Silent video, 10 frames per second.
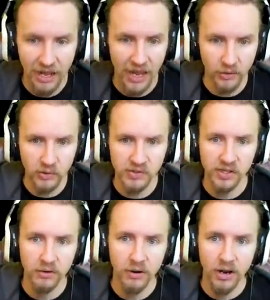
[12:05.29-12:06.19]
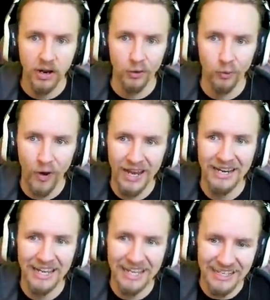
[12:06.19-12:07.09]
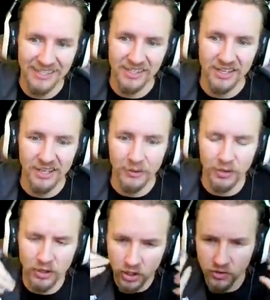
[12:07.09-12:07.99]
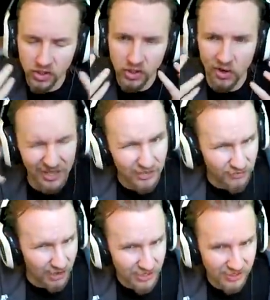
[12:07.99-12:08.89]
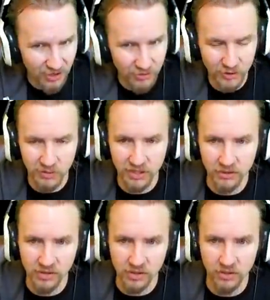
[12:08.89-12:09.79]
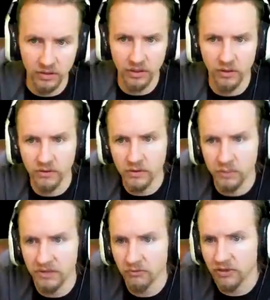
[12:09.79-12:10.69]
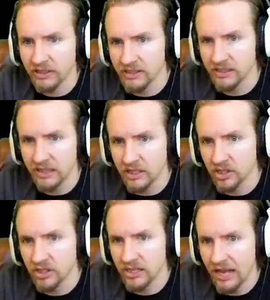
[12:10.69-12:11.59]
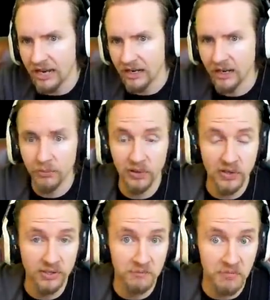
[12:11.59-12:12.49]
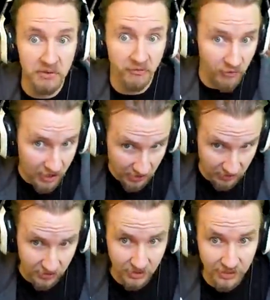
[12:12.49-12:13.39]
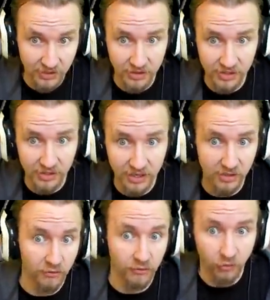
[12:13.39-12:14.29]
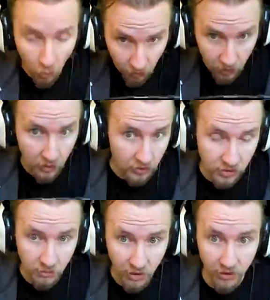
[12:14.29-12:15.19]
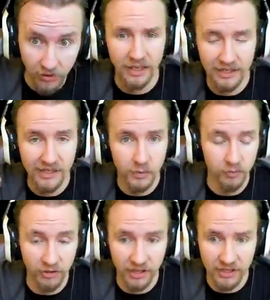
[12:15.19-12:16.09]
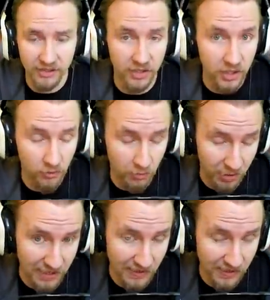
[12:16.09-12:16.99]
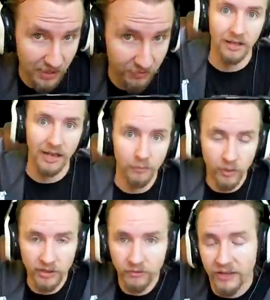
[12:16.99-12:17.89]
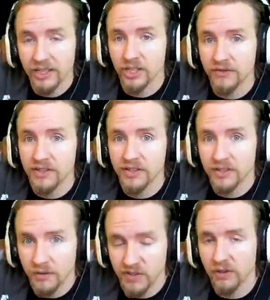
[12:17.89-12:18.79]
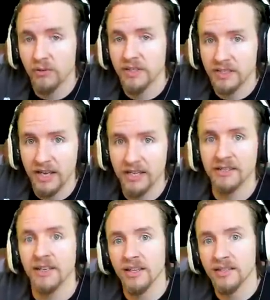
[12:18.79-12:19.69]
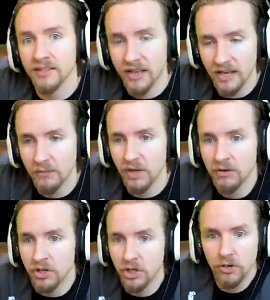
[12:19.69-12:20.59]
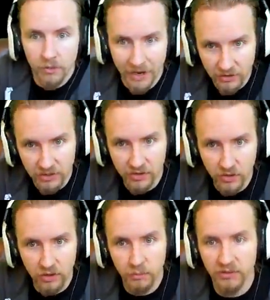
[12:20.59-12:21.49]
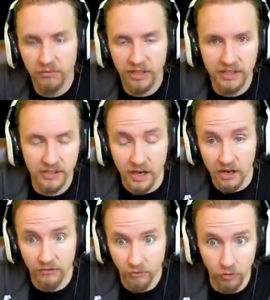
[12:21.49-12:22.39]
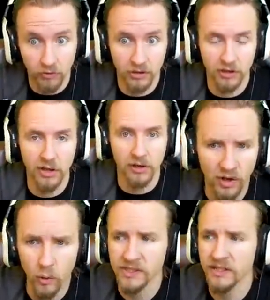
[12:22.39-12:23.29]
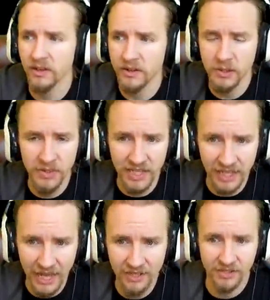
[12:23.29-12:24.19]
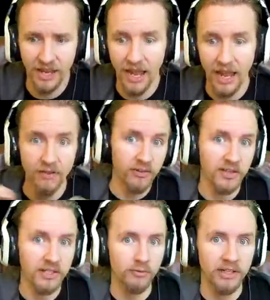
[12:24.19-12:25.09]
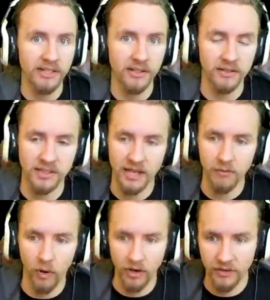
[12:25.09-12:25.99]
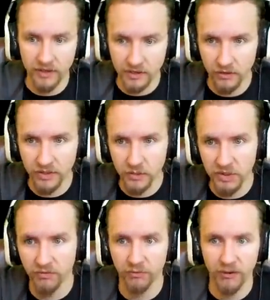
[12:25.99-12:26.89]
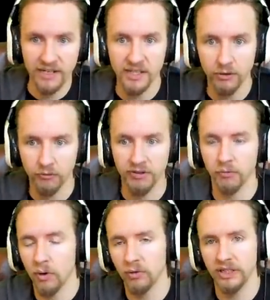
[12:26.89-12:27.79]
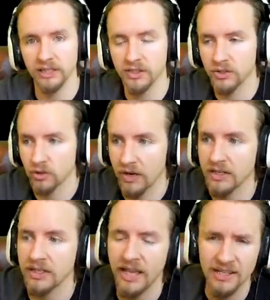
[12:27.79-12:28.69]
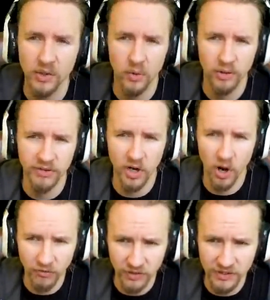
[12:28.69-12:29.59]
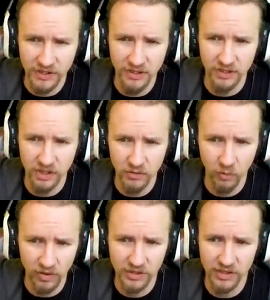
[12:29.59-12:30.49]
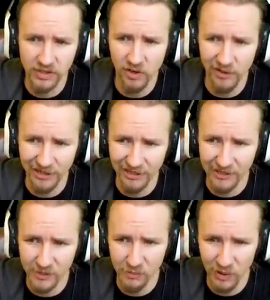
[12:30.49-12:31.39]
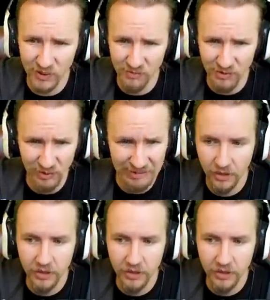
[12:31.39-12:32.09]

And also, when is the new stock, if there is going to be new stock, going to be released each day? Because the first is going to start at four o'clock tomorrow, at least with regards to the European server, and will, for each of the subsequent days, the same new amount of stock be released at four o'clock? Or is it going to be the case that everything's released on day one and there's going to be frantic re-rolling to try and get all of the offers that you want as quickly as possible?